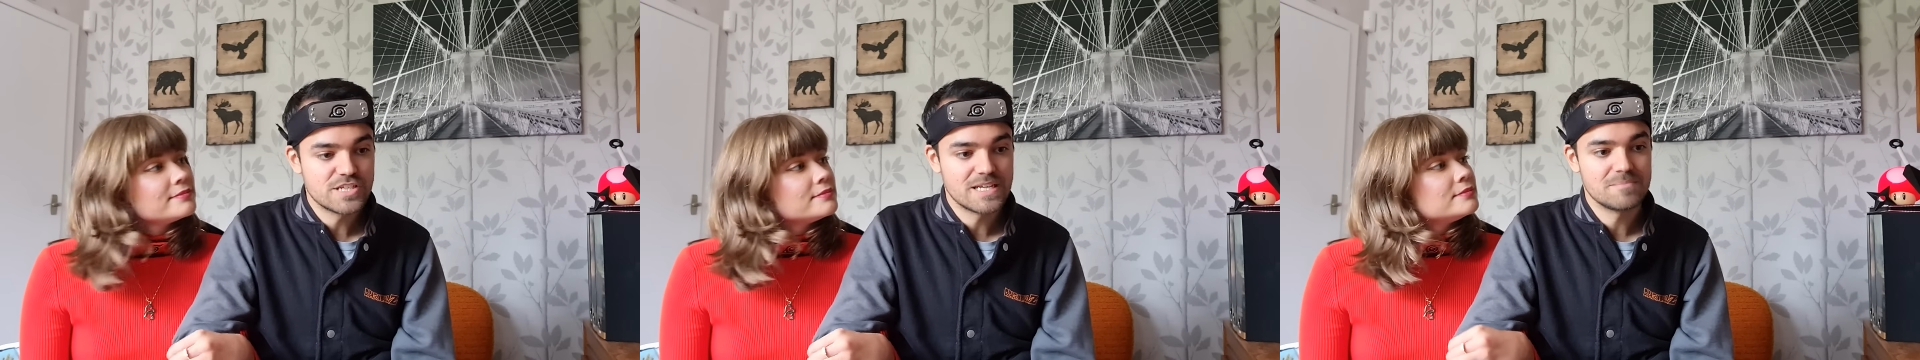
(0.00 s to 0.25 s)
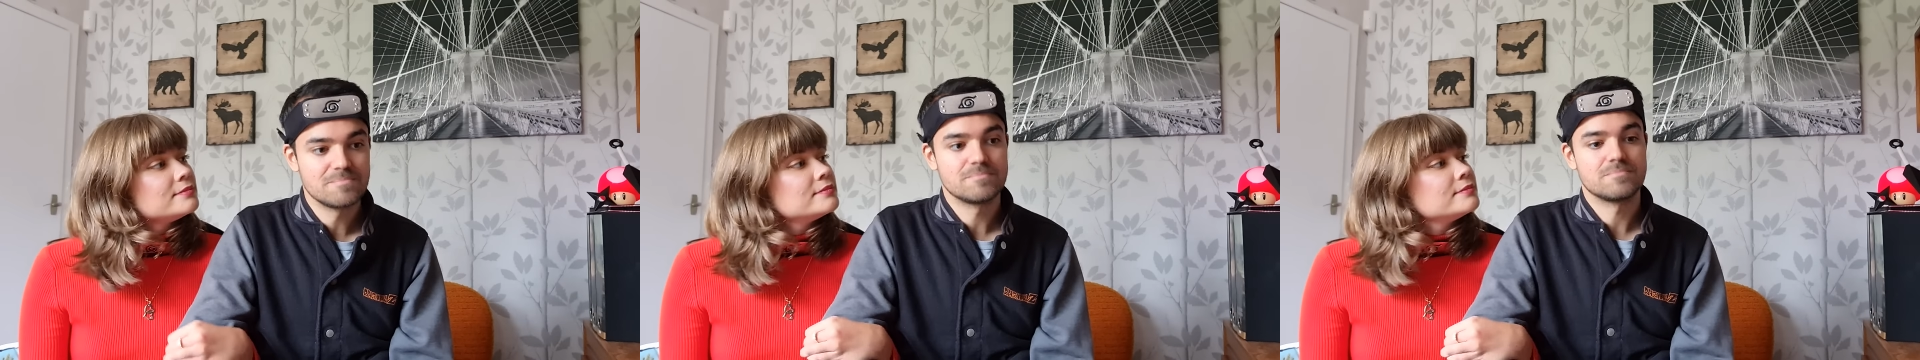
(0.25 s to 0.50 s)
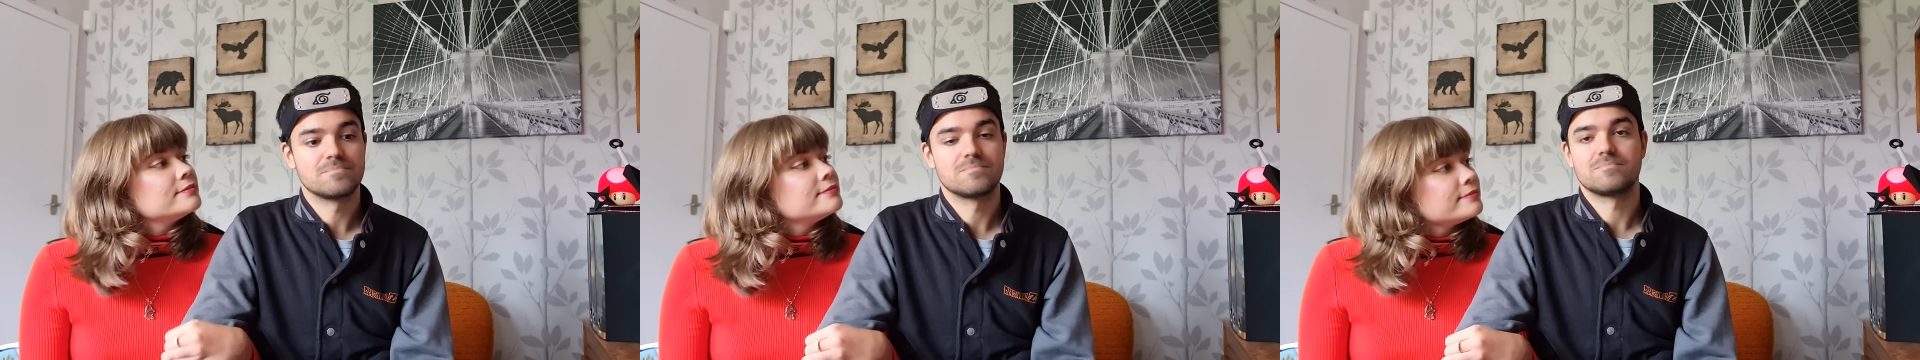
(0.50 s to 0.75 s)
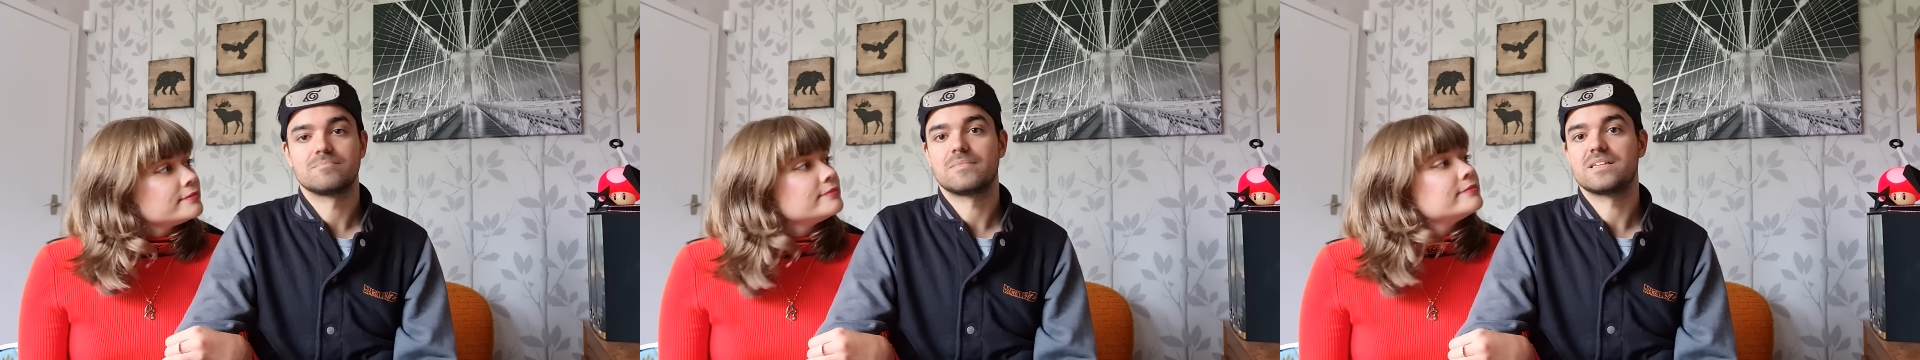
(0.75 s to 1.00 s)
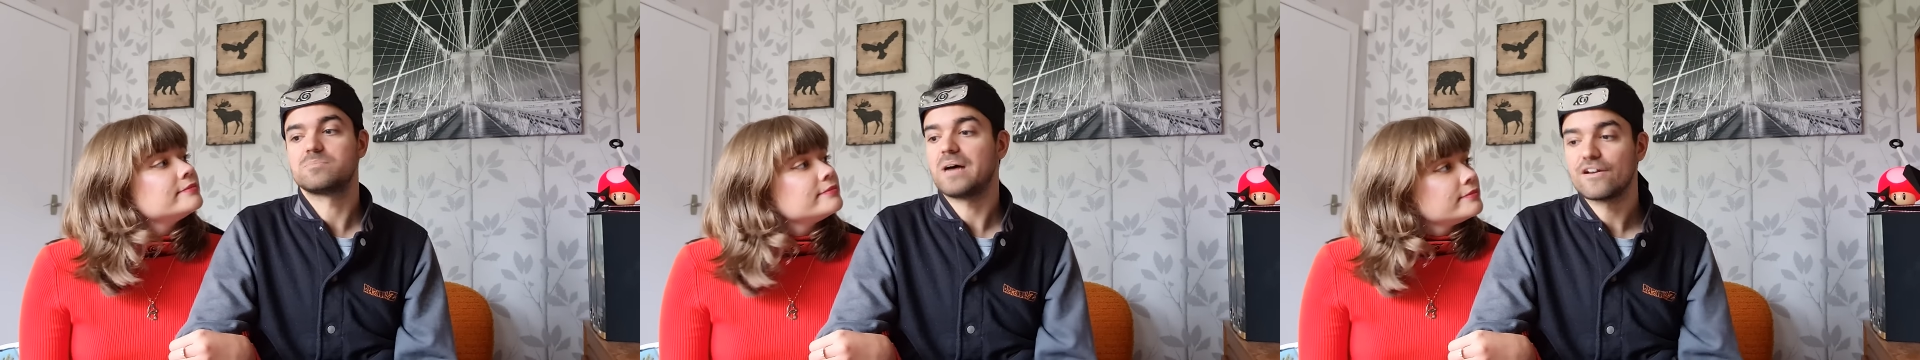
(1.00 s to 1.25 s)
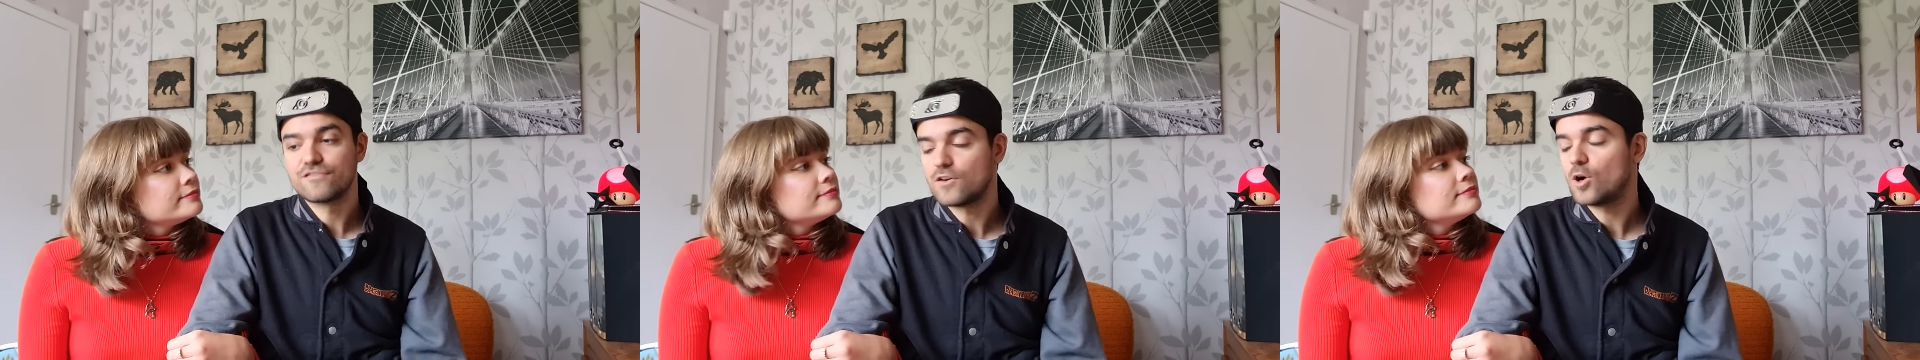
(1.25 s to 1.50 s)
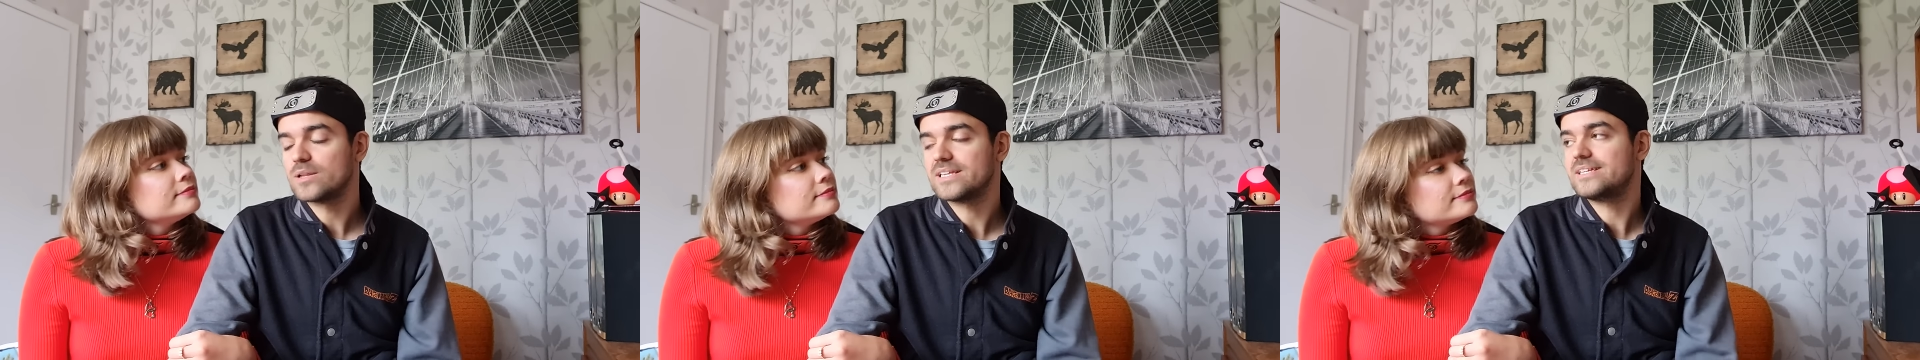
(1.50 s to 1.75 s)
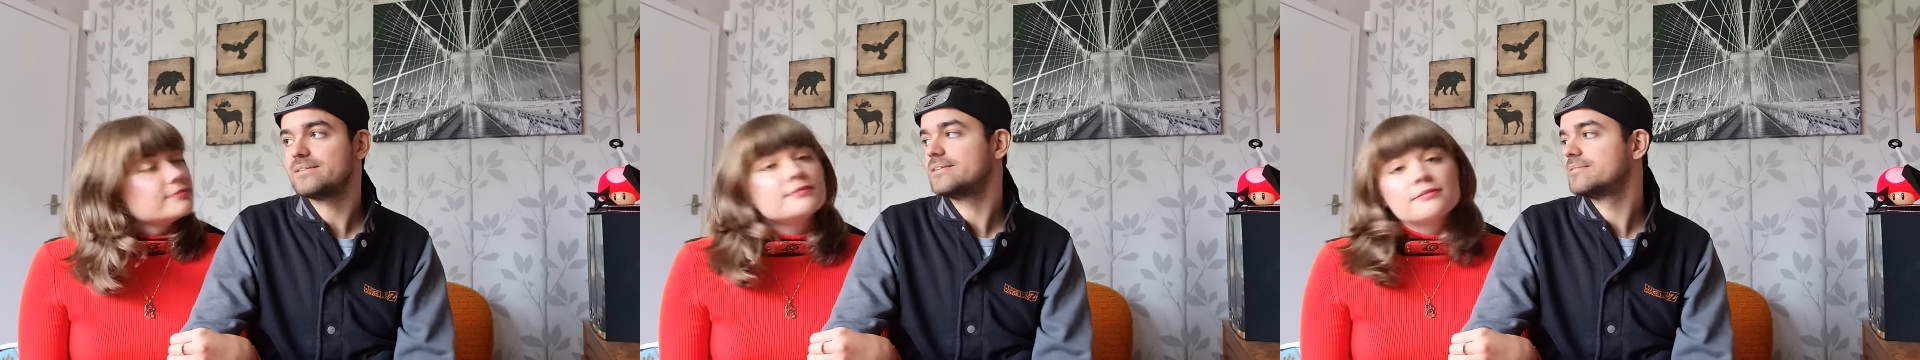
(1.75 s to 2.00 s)
Speaker 1: him. It's my fault.
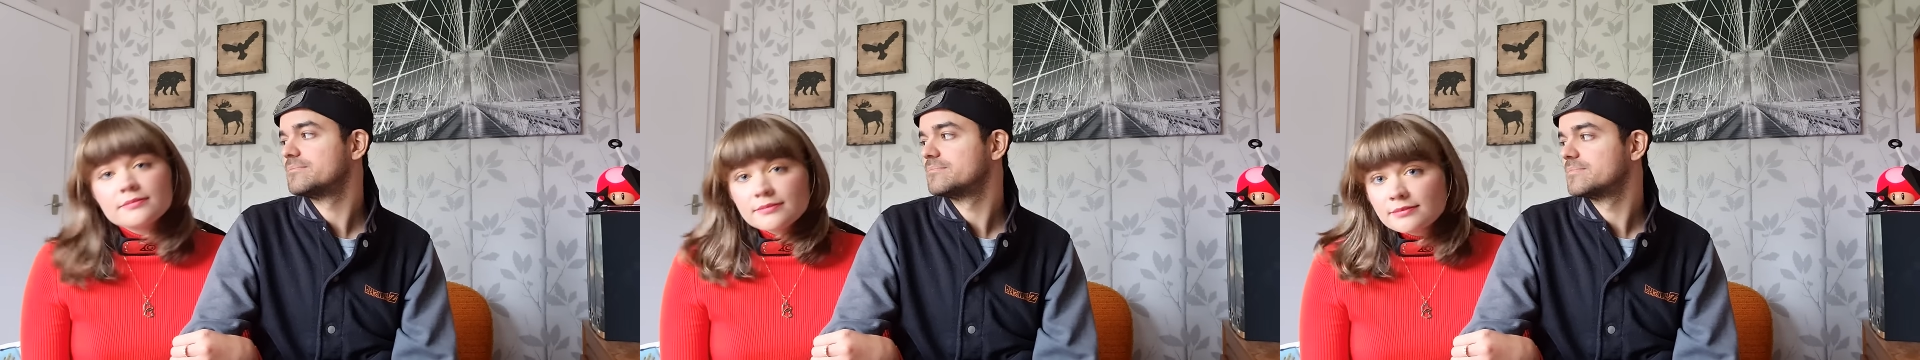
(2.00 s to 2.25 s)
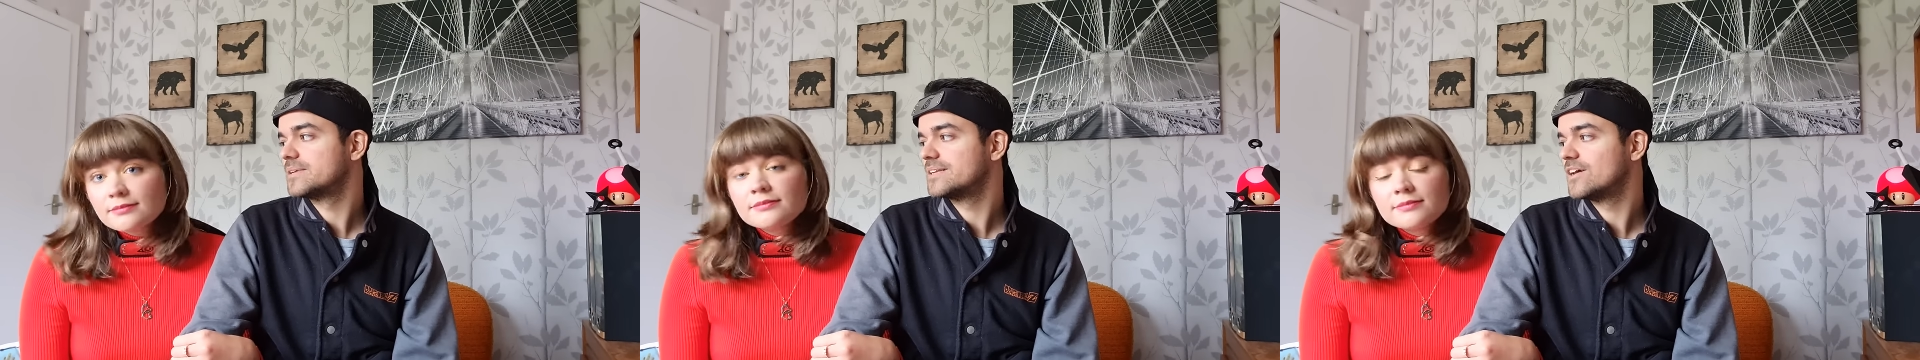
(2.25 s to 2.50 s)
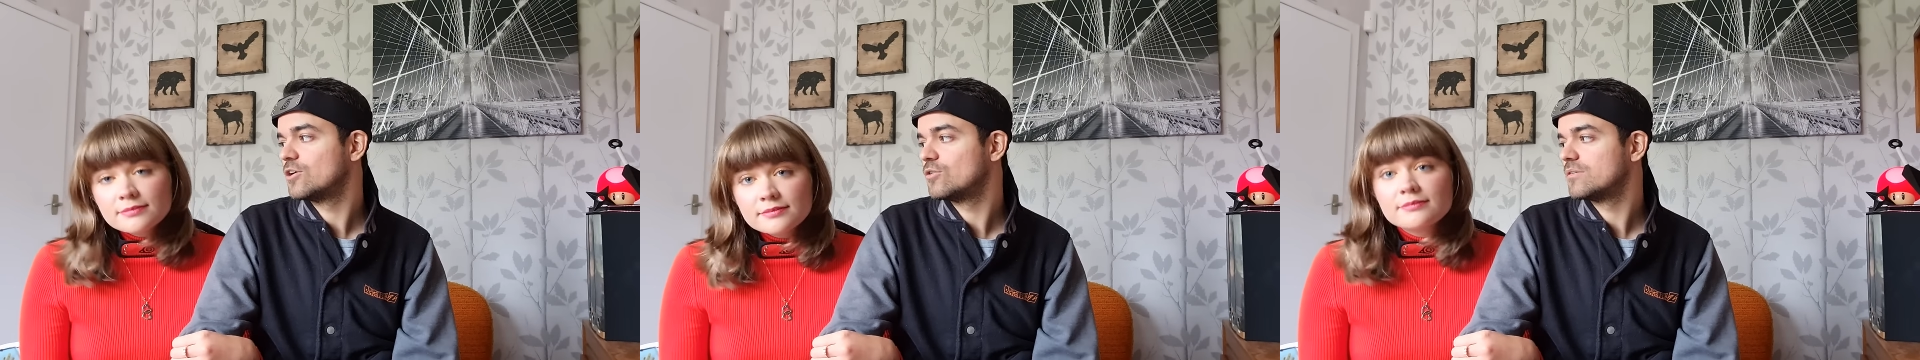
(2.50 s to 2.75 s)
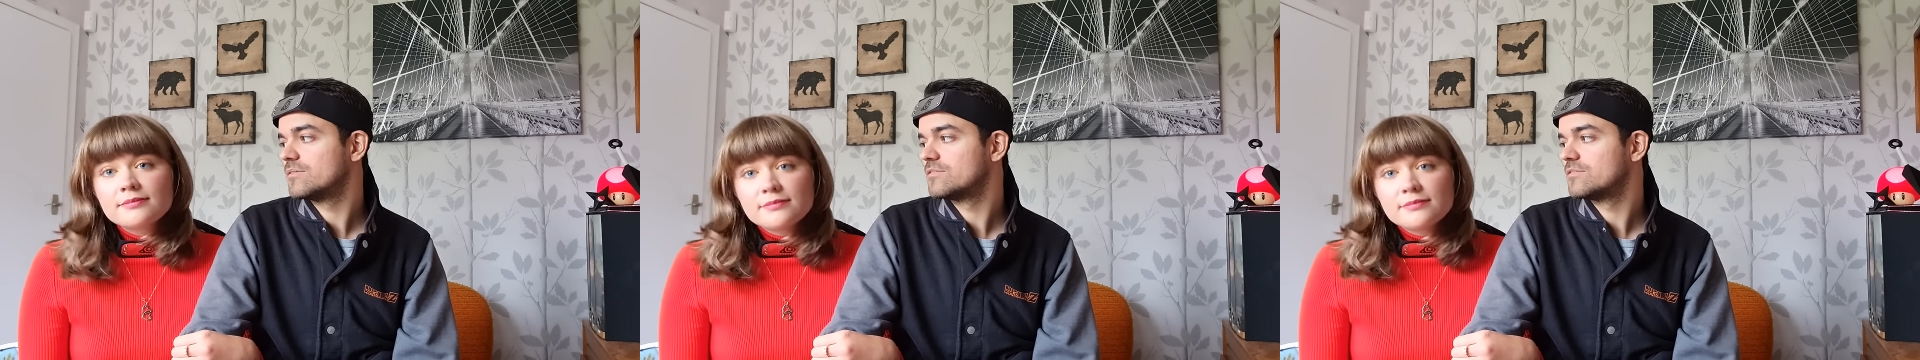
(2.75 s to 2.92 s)
He, you know,